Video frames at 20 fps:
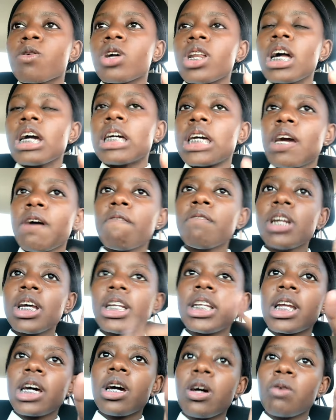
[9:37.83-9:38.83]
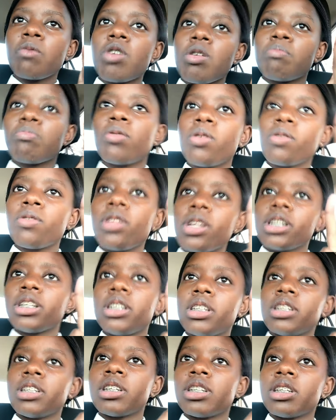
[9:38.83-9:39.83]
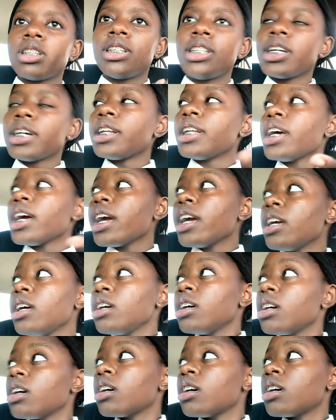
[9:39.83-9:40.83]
So, like, Gavin and I were both in 10A.